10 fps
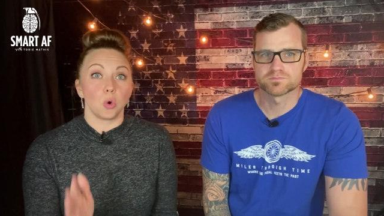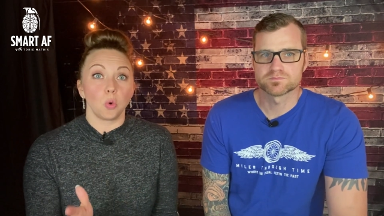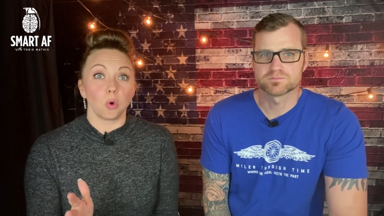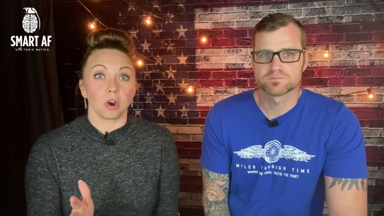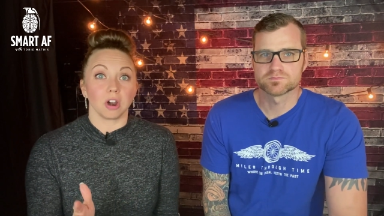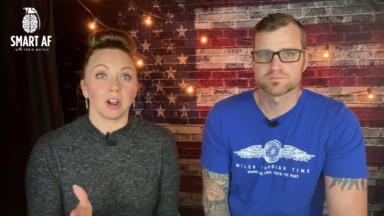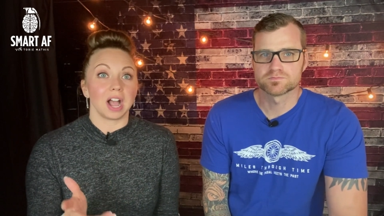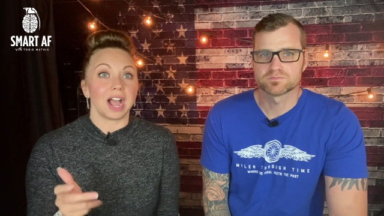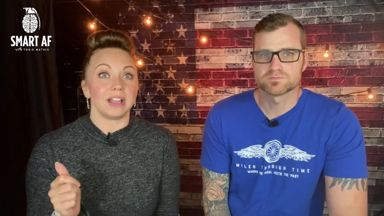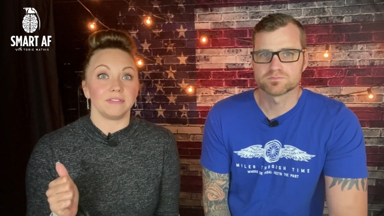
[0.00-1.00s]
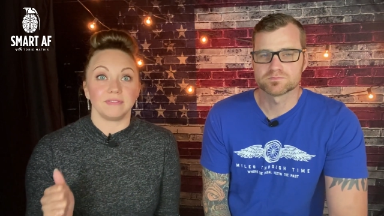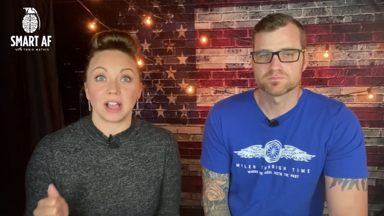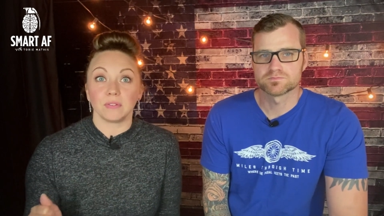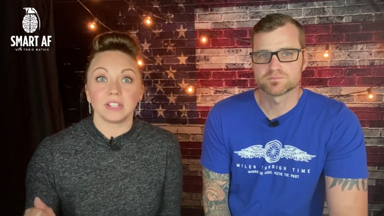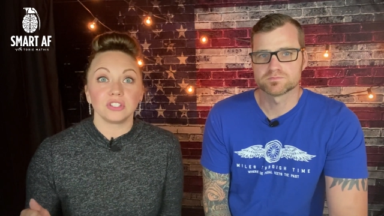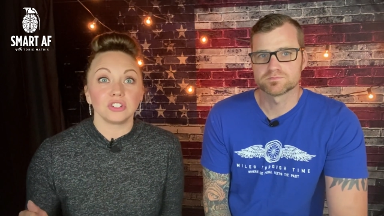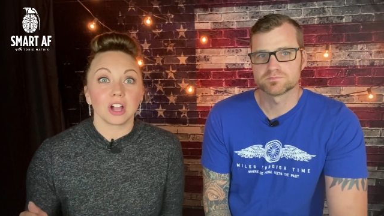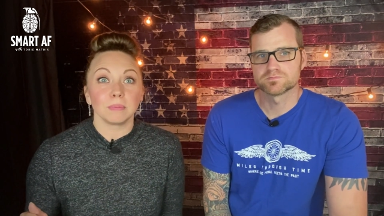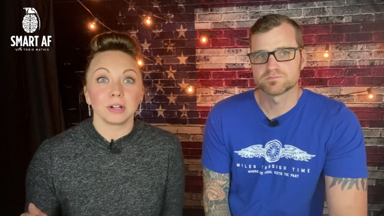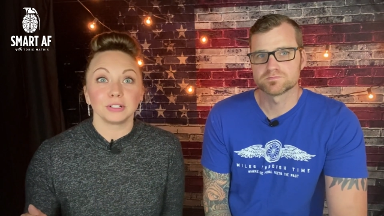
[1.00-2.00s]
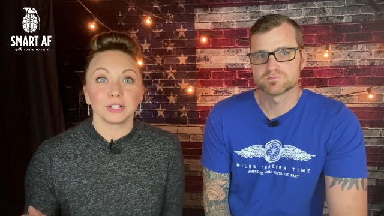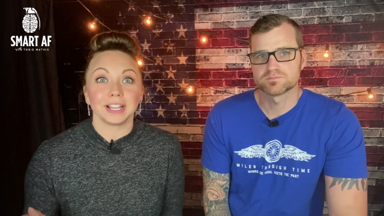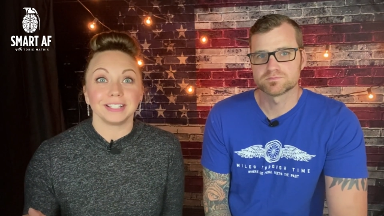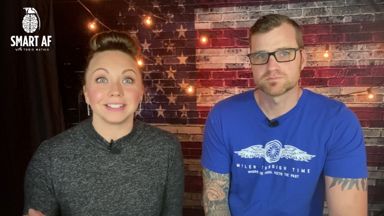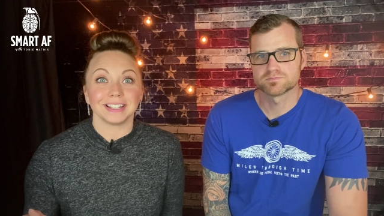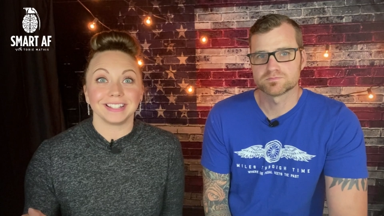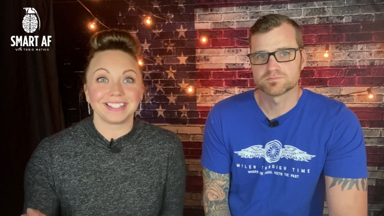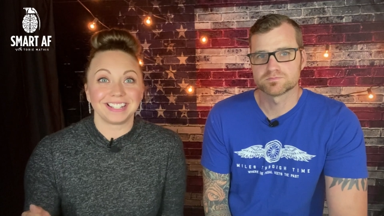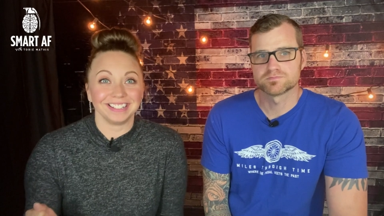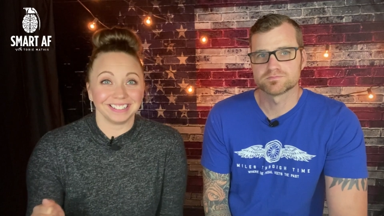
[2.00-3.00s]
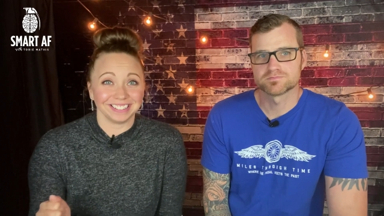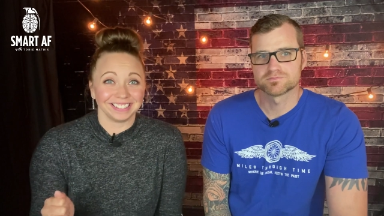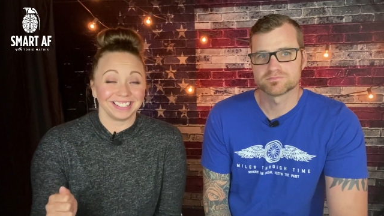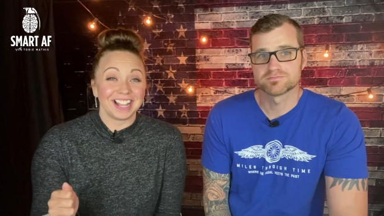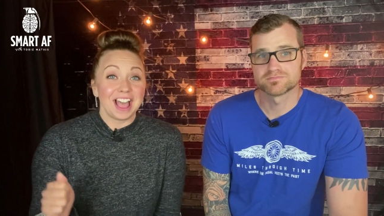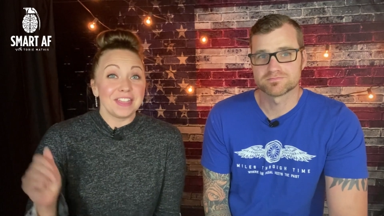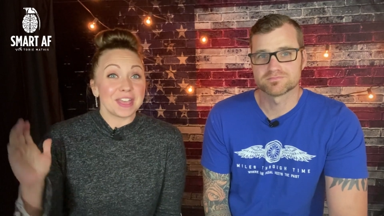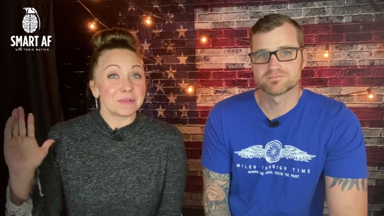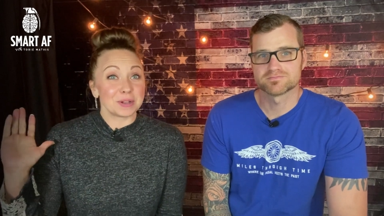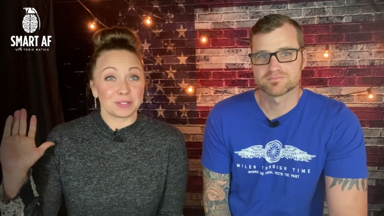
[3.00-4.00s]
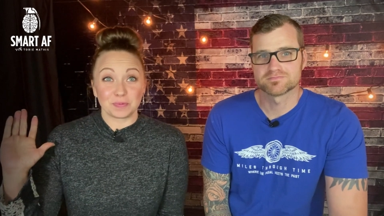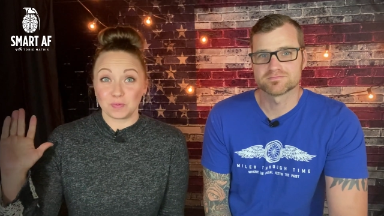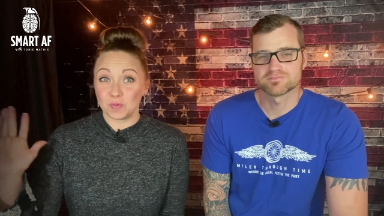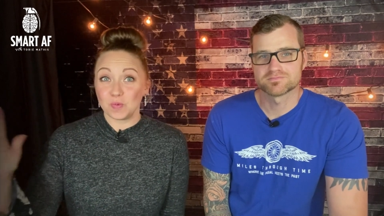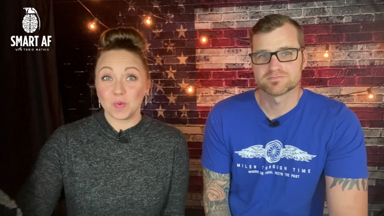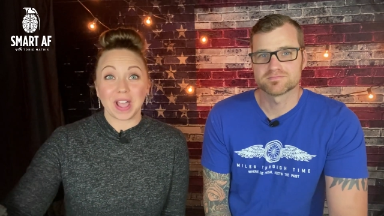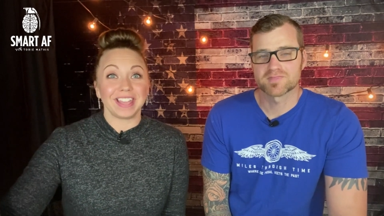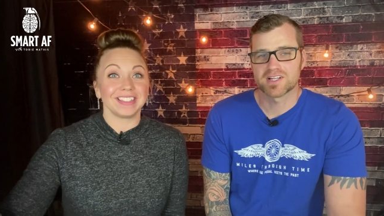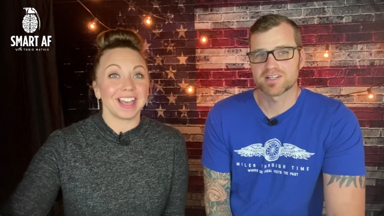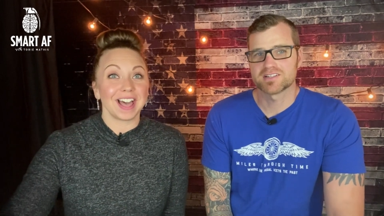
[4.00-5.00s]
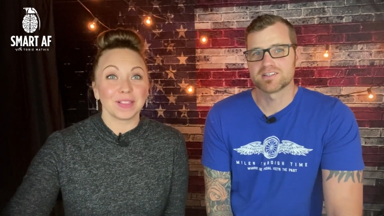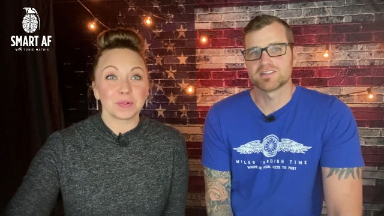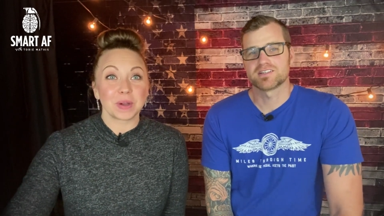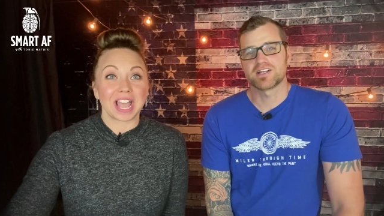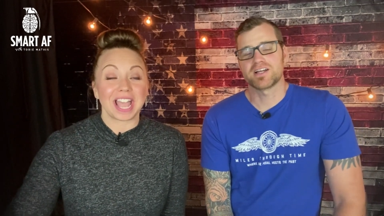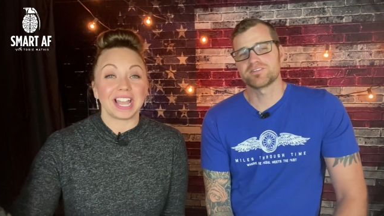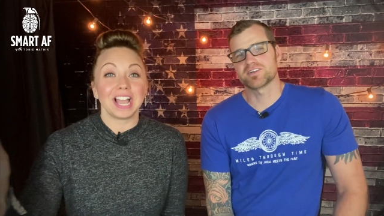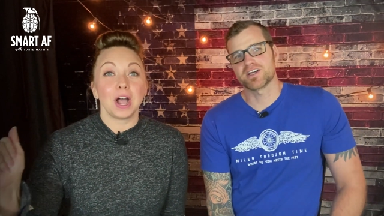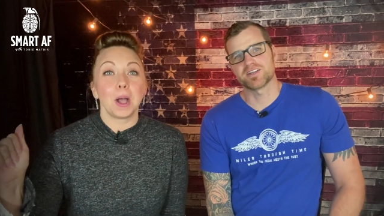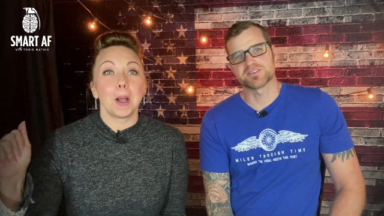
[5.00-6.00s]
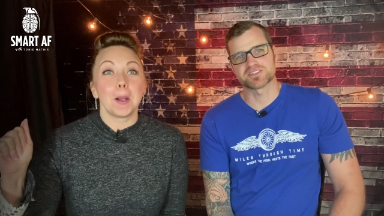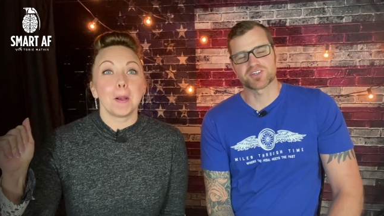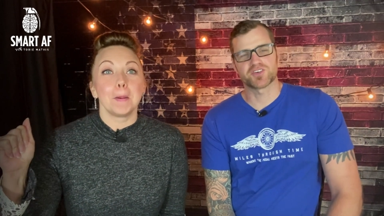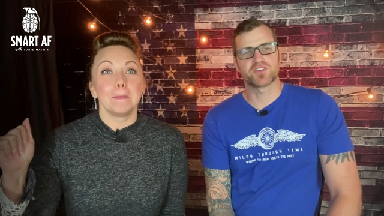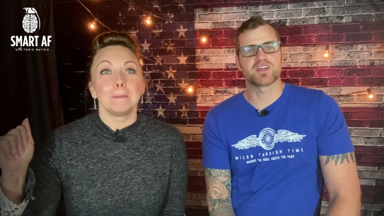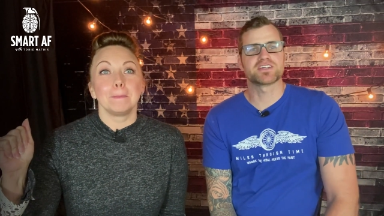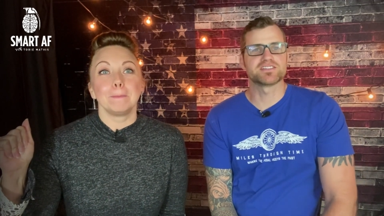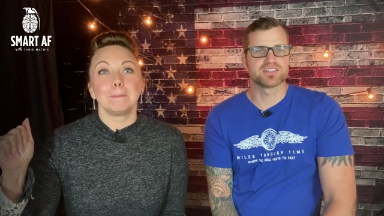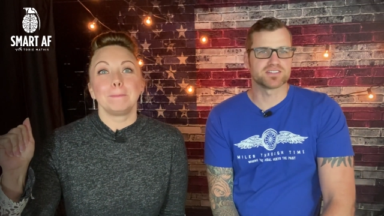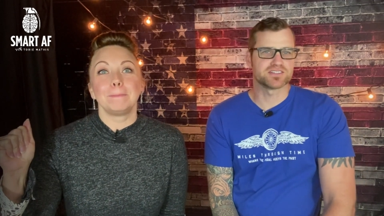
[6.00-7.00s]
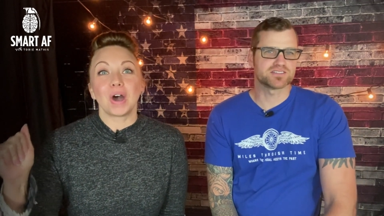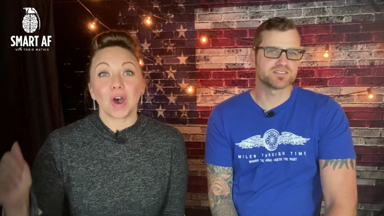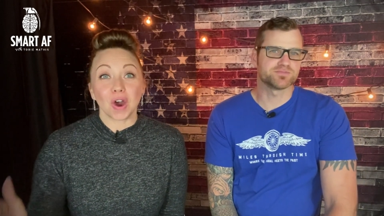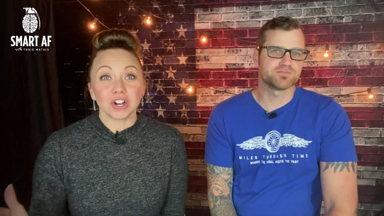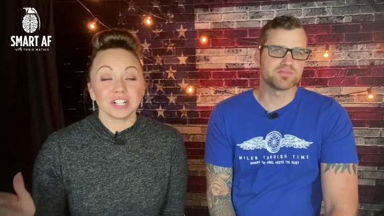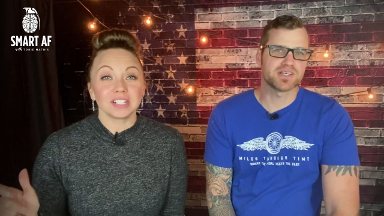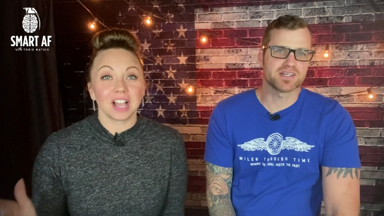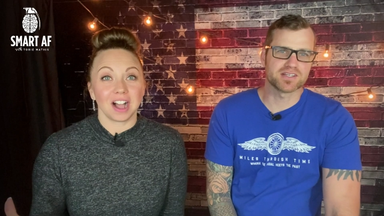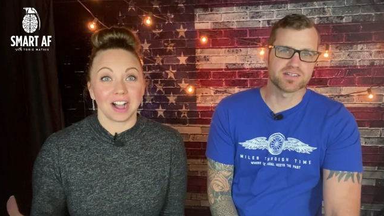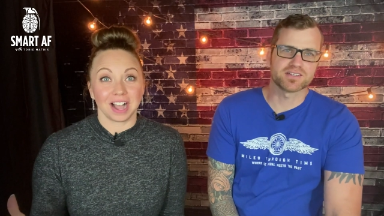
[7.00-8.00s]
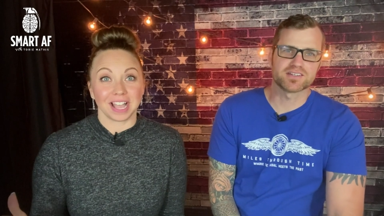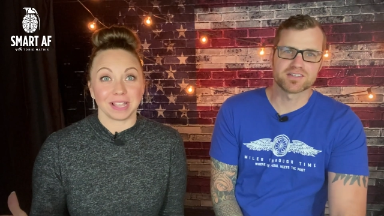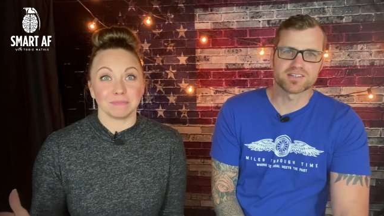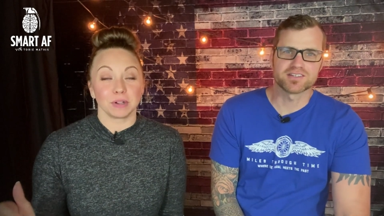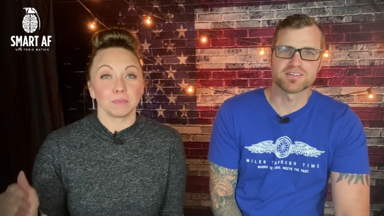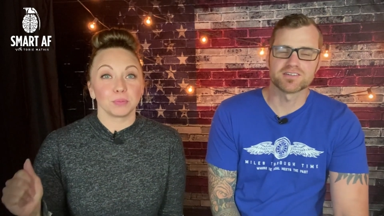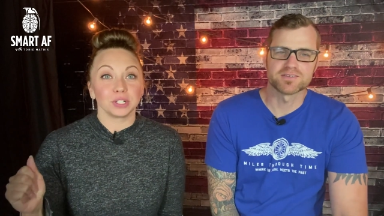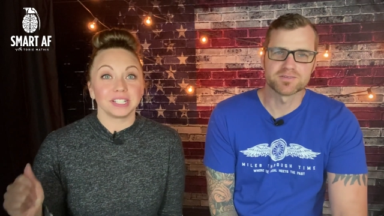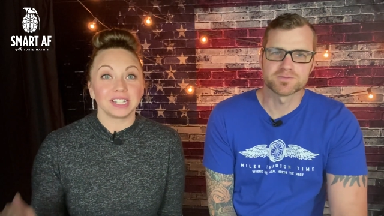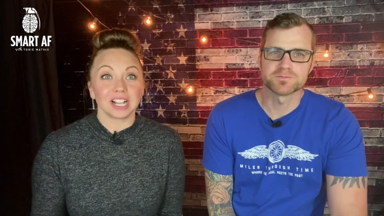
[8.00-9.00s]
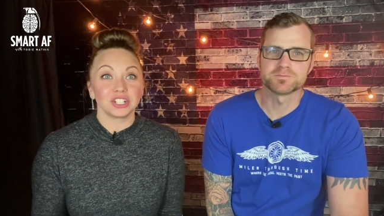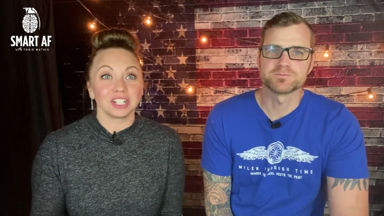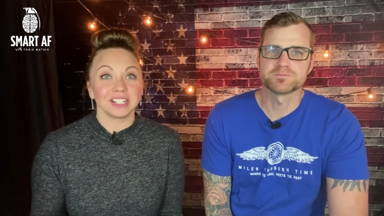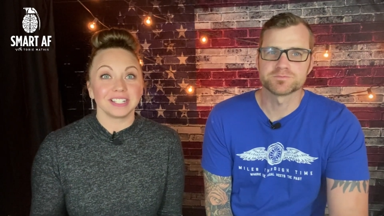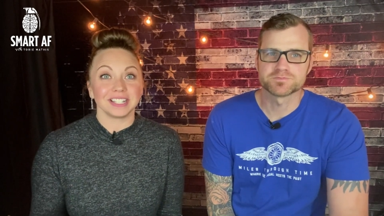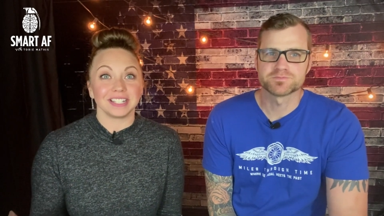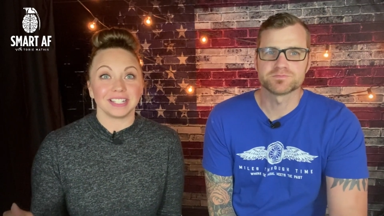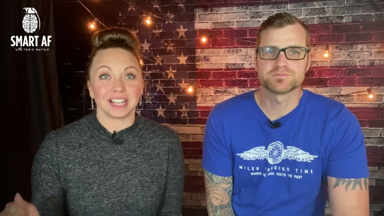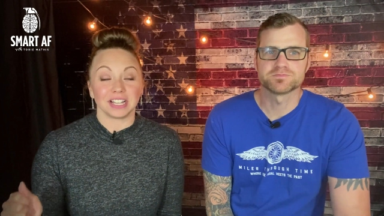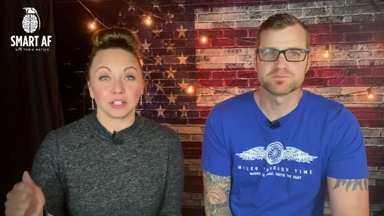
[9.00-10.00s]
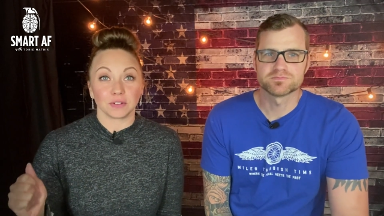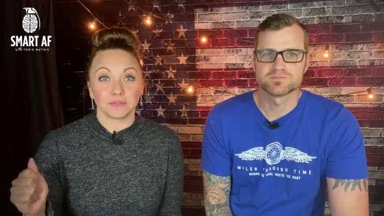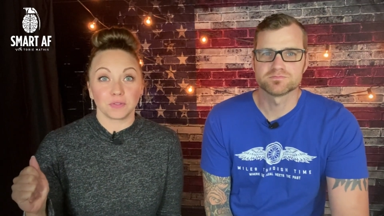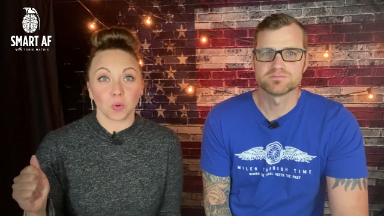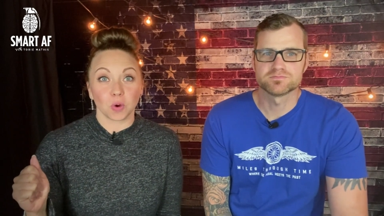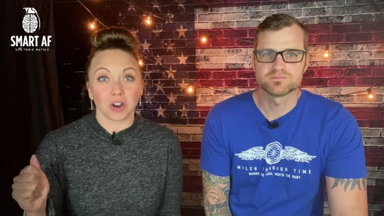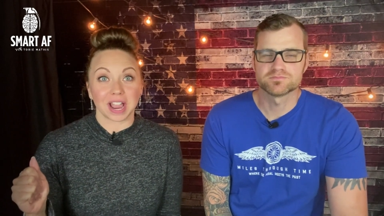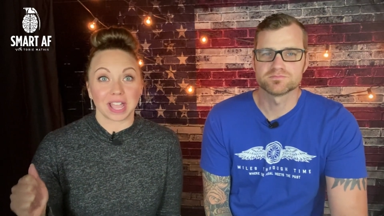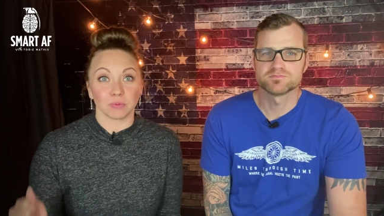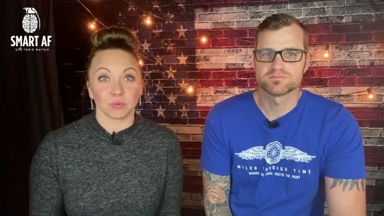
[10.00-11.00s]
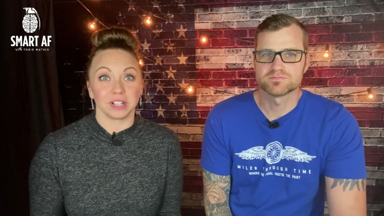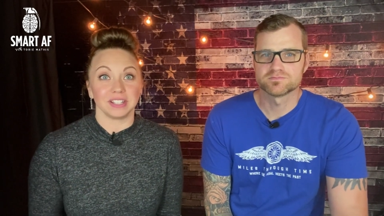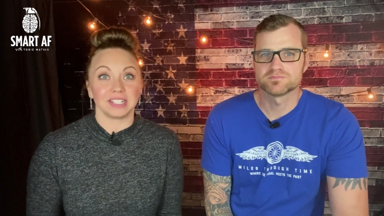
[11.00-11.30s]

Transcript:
Speaker 1: or I found this job on Craigslist that was way the hell away.
Speaker 2: I forgot it was Craigslist.
Speaker 1: Part-time production assistant for a real